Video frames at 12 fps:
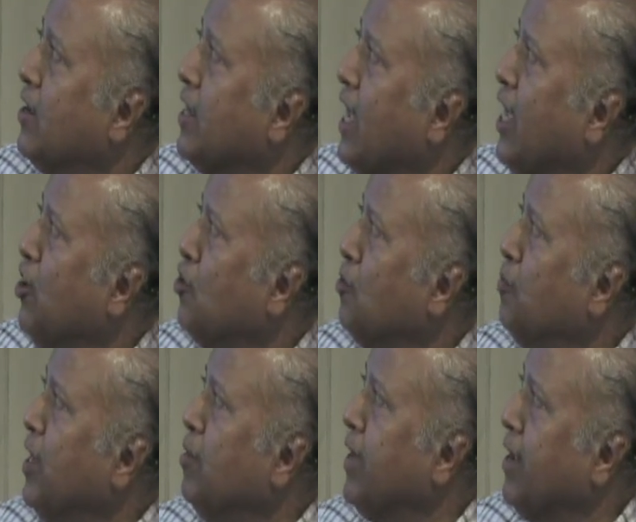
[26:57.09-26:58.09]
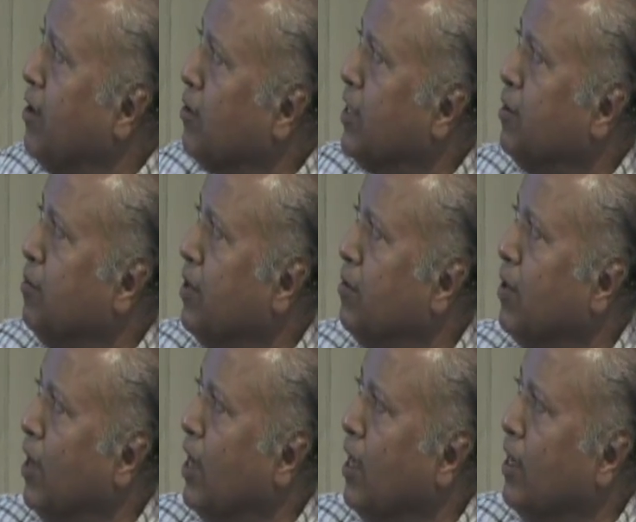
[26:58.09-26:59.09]
rye or meal bread. So,
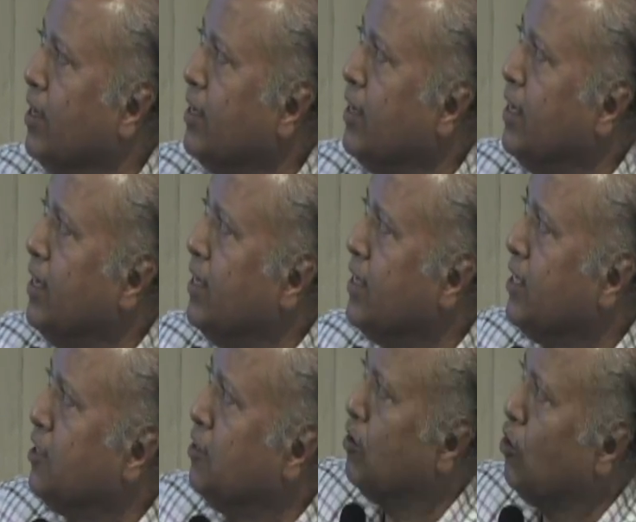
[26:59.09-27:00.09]
it is